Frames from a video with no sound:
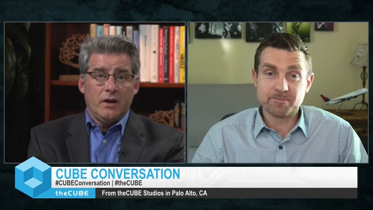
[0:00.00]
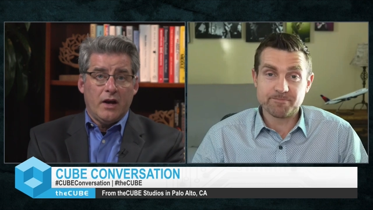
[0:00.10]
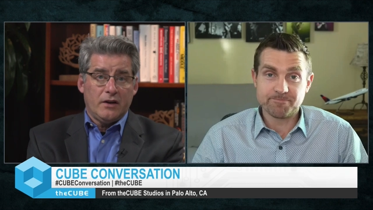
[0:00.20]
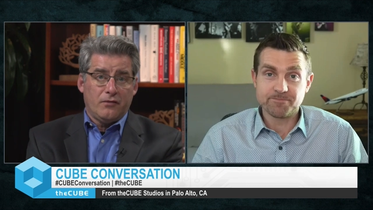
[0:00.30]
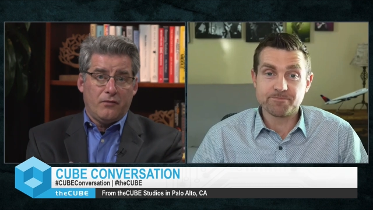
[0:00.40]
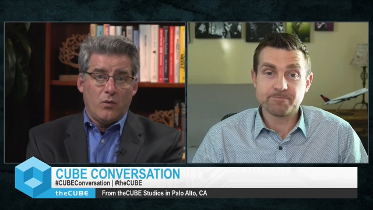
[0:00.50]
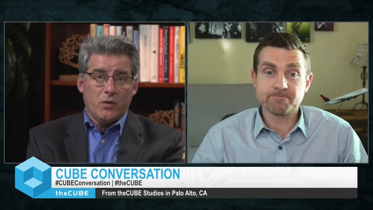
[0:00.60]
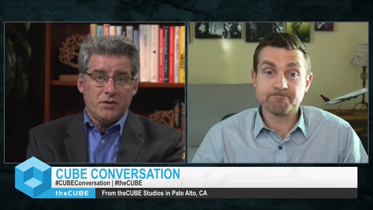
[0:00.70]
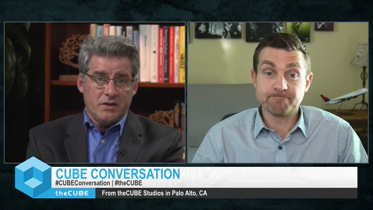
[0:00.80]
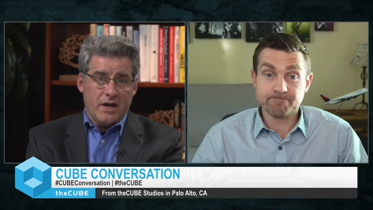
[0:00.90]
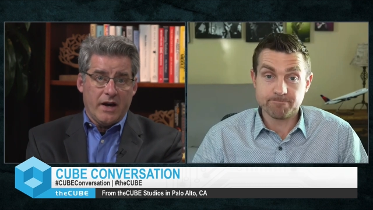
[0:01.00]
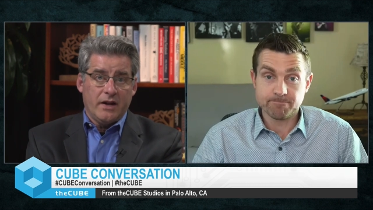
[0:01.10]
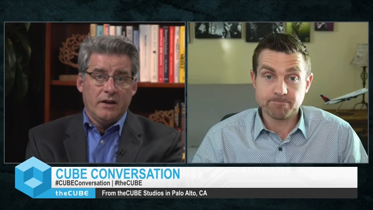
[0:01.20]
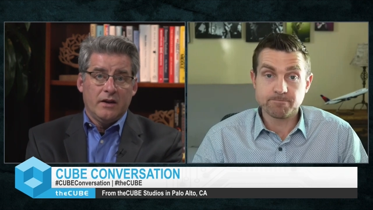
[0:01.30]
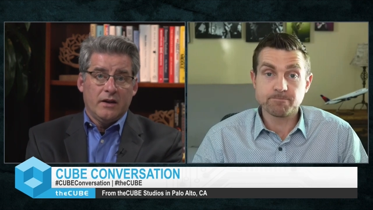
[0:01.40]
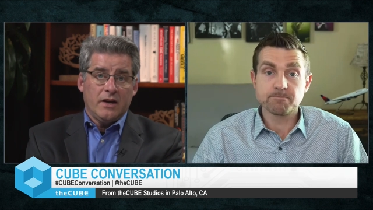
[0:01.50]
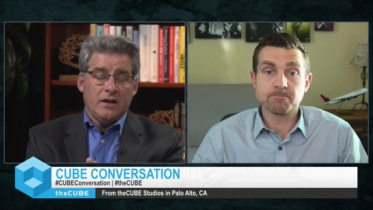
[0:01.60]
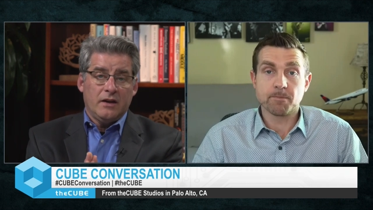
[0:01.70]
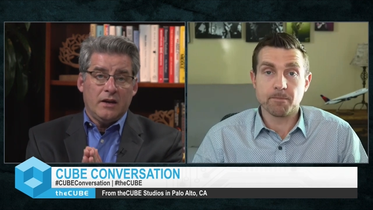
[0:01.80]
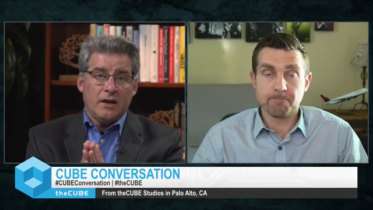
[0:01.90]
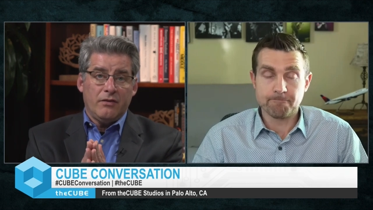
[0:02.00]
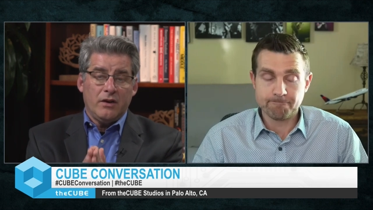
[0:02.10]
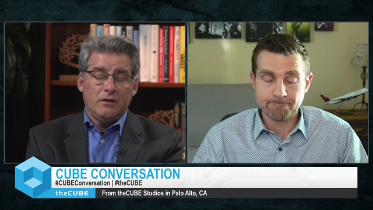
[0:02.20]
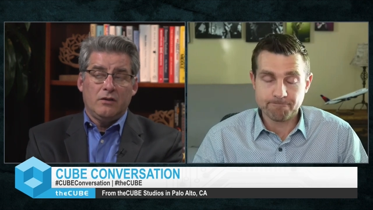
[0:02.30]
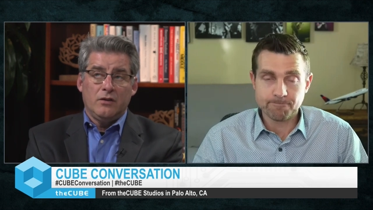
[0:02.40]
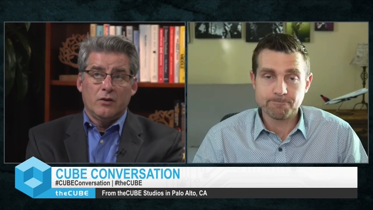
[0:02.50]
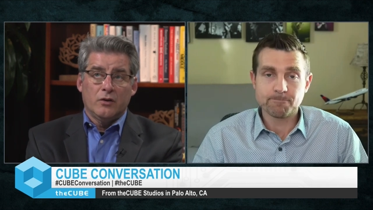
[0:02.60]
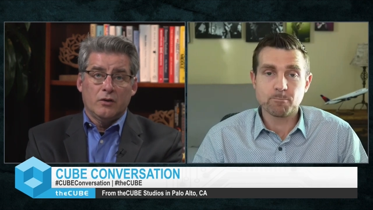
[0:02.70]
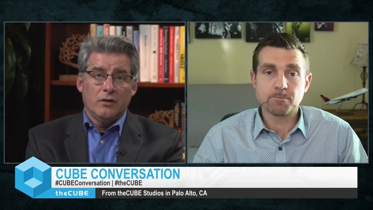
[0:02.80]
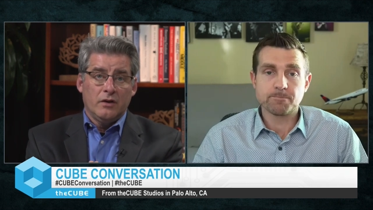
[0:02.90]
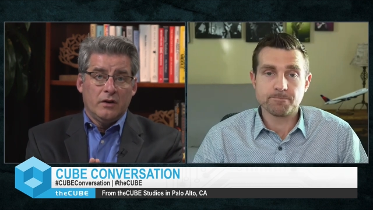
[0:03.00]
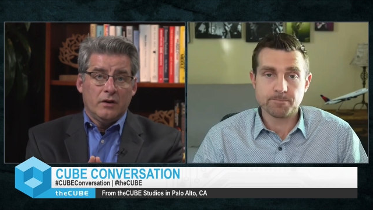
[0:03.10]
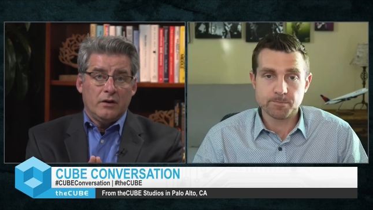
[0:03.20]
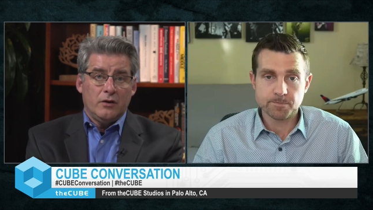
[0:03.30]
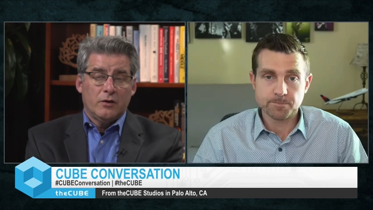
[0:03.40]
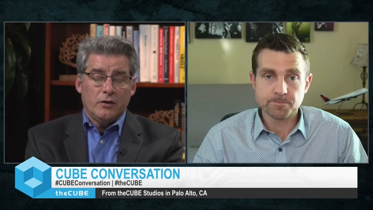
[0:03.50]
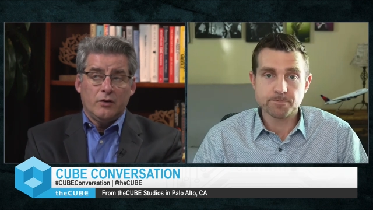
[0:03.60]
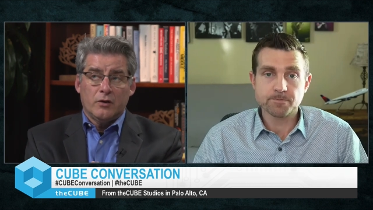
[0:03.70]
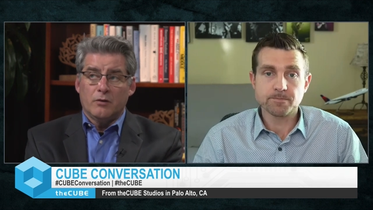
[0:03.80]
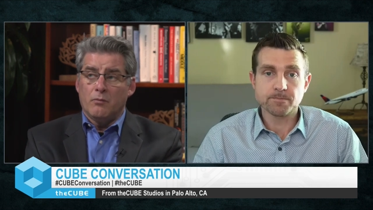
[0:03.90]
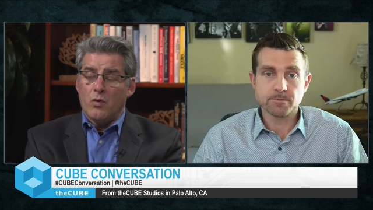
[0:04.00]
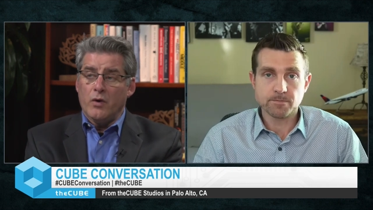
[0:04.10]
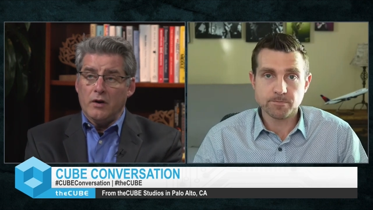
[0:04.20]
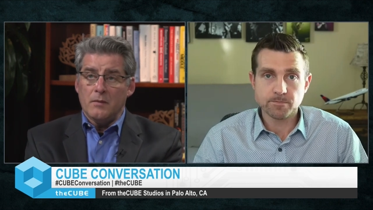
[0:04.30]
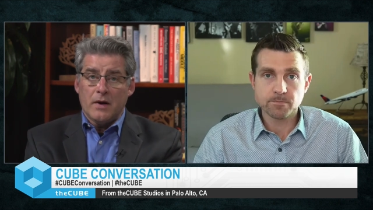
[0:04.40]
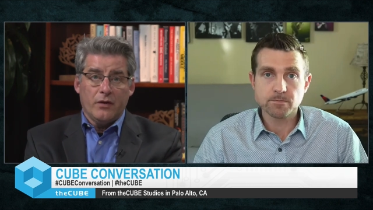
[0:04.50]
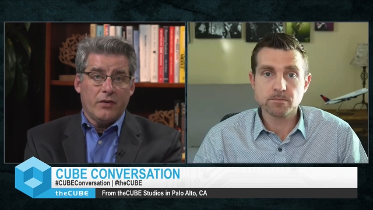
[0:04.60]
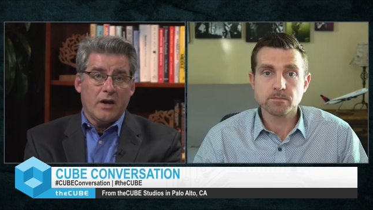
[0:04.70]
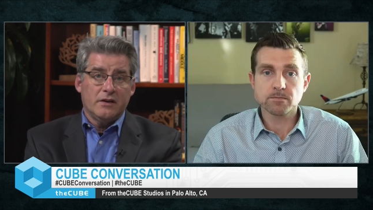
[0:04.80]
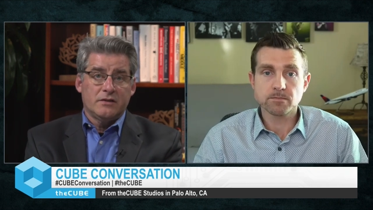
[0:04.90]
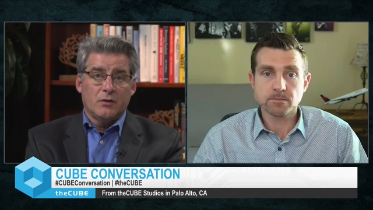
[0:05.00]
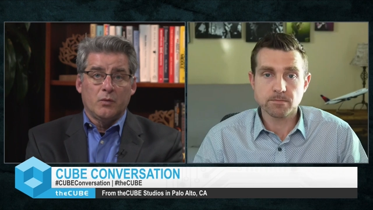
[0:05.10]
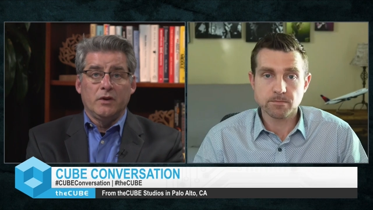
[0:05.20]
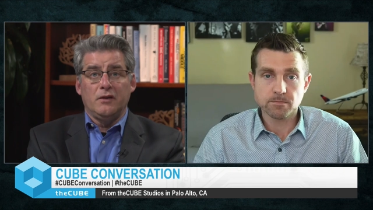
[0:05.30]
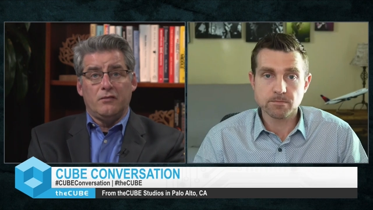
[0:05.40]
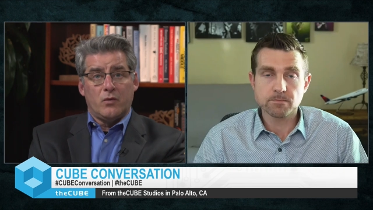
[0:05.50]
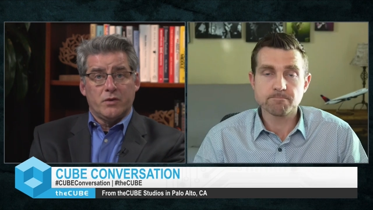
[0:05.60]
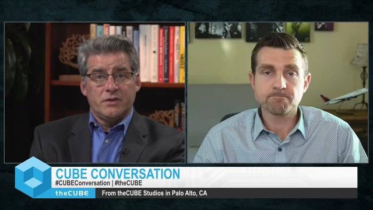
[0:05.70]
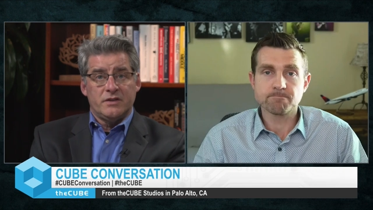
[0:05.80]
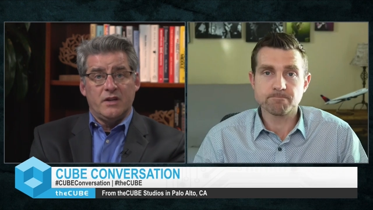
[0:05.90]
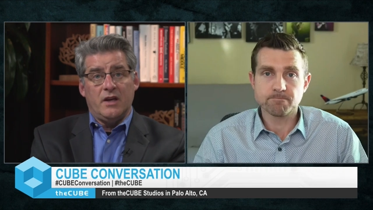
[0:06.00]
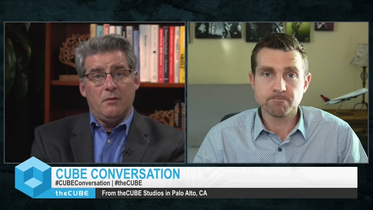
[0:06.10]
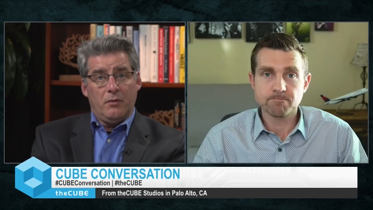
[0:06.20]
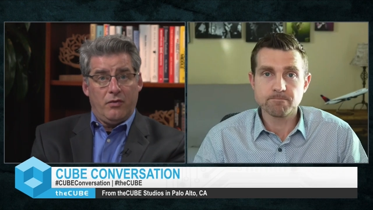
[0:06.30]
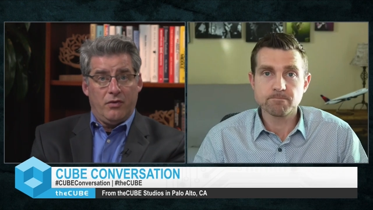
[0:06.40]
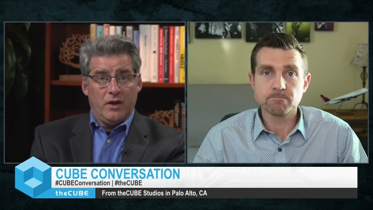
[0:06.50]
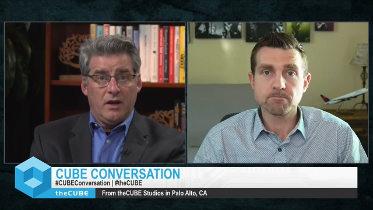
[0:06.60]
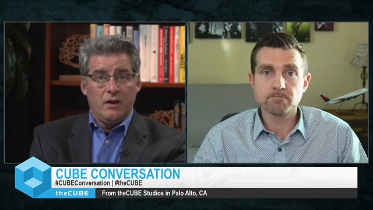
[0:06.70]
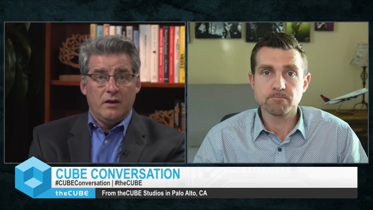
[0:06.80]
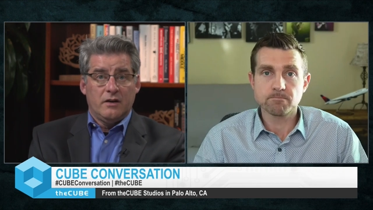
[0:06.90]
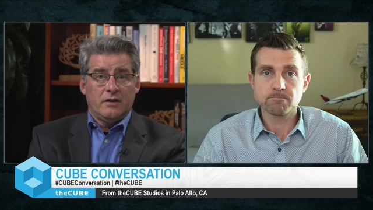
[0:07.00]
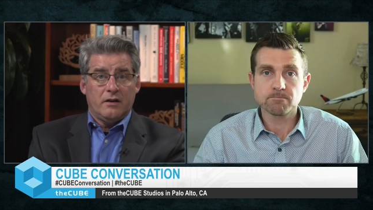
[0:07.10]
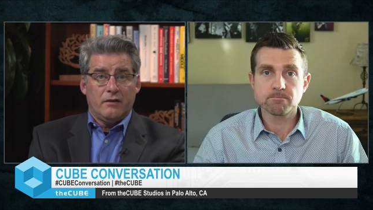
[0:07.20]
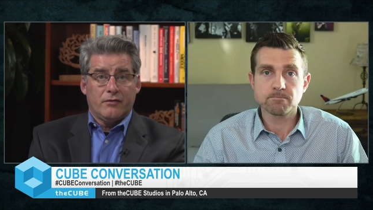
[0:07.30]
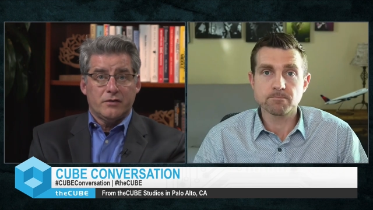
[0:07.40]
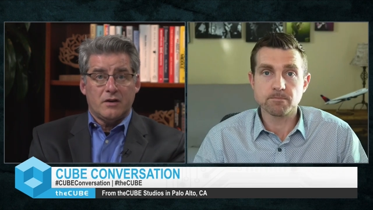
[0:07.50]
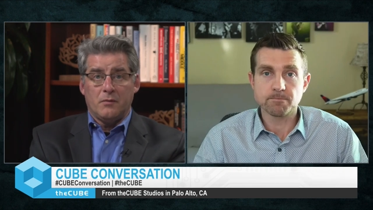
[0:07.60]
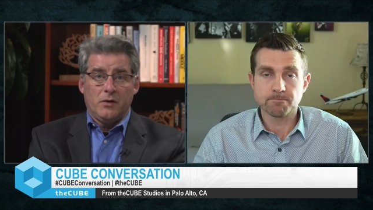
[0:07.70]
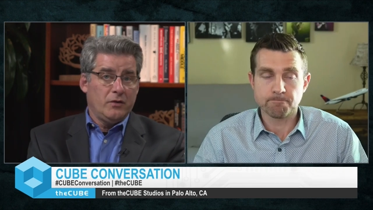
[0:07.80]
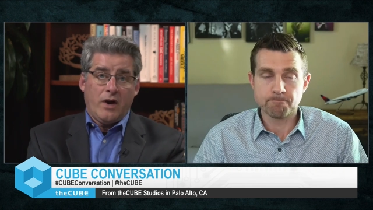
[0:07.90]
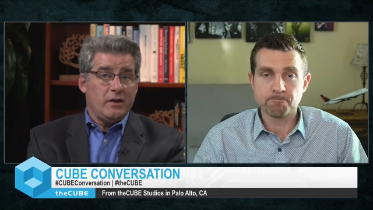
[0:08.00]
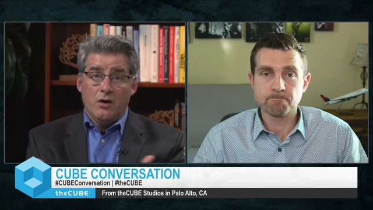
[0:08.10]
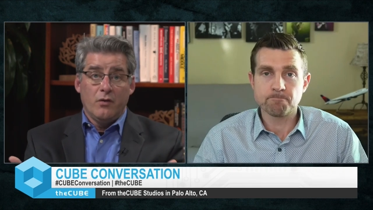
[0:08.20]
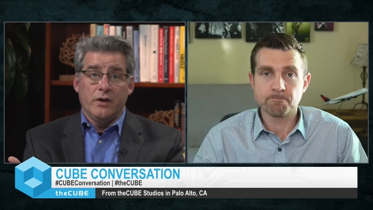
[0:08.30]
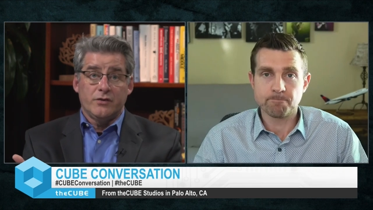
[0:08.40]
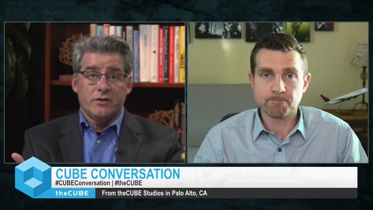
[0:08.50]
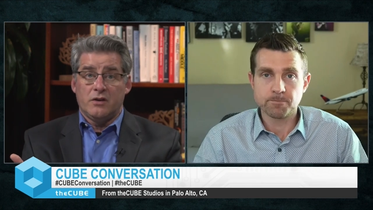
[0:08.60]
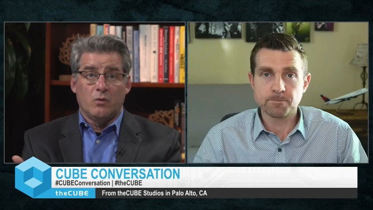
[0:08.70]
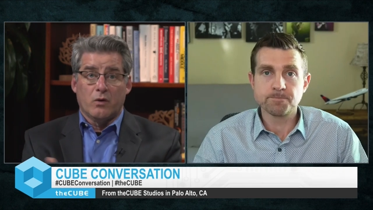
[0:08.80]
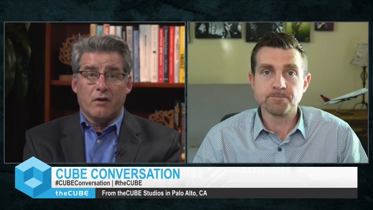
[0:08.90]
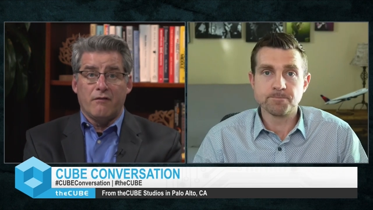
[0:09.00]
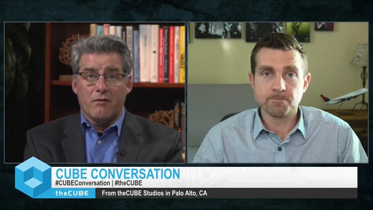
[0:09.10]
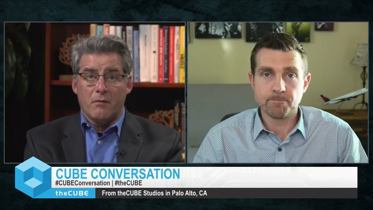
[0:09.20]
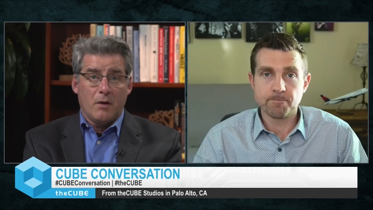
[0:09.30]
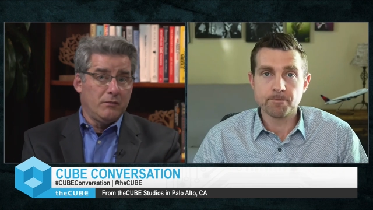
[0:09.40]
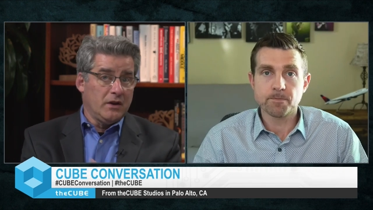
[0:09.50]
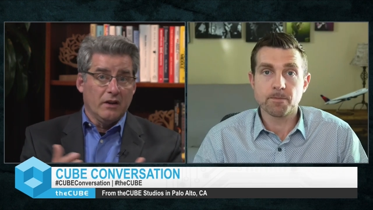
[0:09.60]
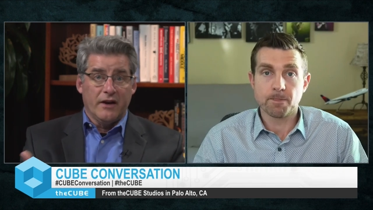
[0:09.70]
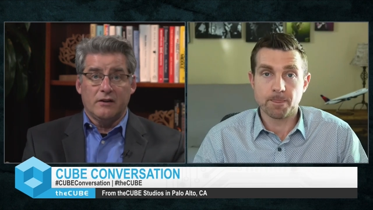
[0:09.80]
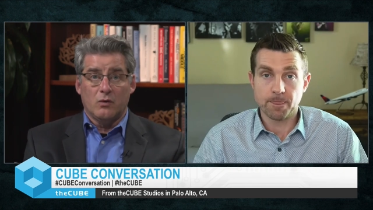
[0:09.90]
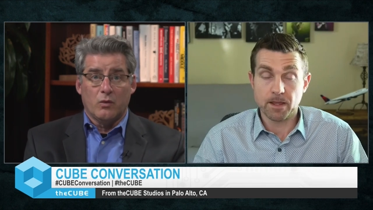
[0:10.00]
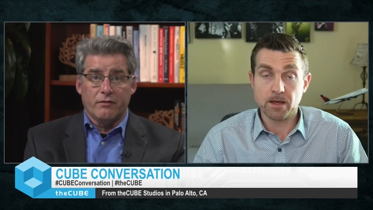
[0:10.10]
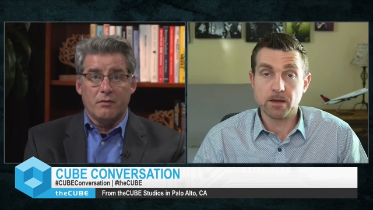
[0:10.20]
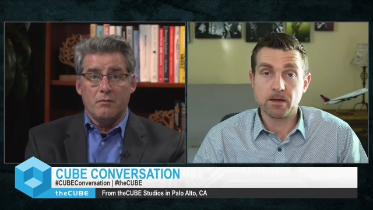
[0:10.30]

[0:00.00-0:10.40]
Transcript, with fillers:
Speaker 1: has forced that. And, and I think to your, your, your point about that is it really forces the empathy uh, for someone who had no interest in working from home, didn't like to work from